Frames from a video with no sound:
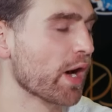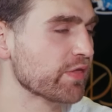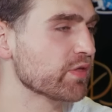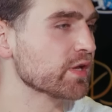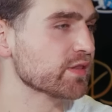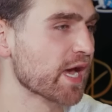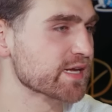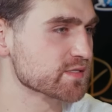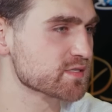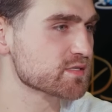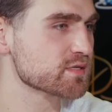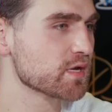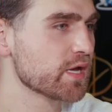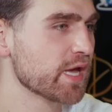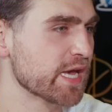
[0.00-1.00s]
I think that's,
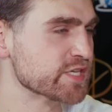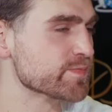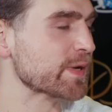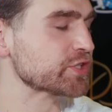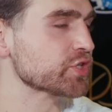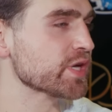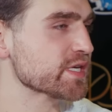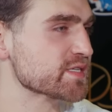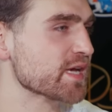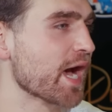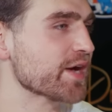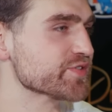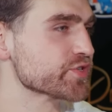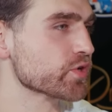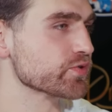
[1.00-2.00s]
especially as
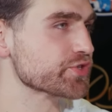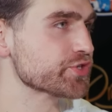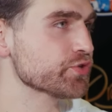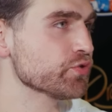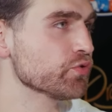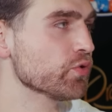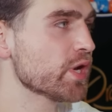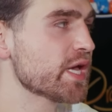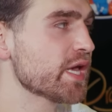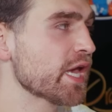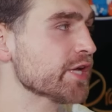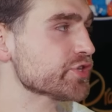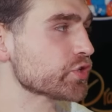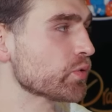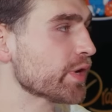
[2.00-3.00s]
guys start to
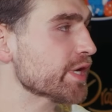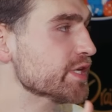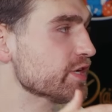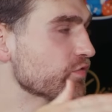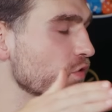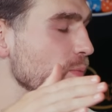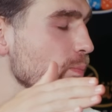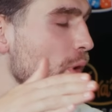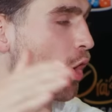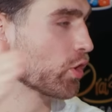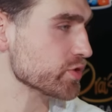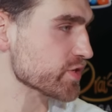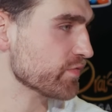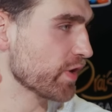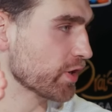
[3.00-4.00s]
enter in different
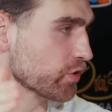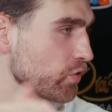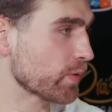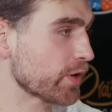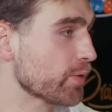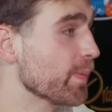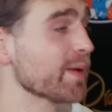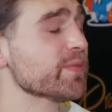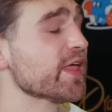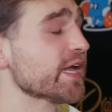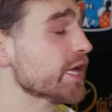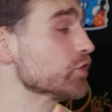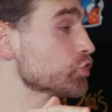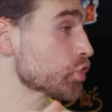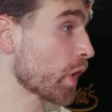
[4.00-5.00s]
parts of their career, maybe they
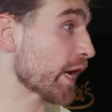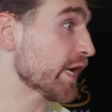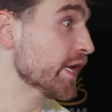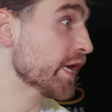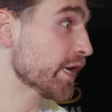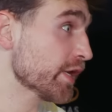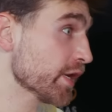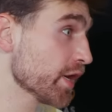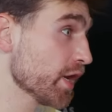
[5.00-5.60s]
get traded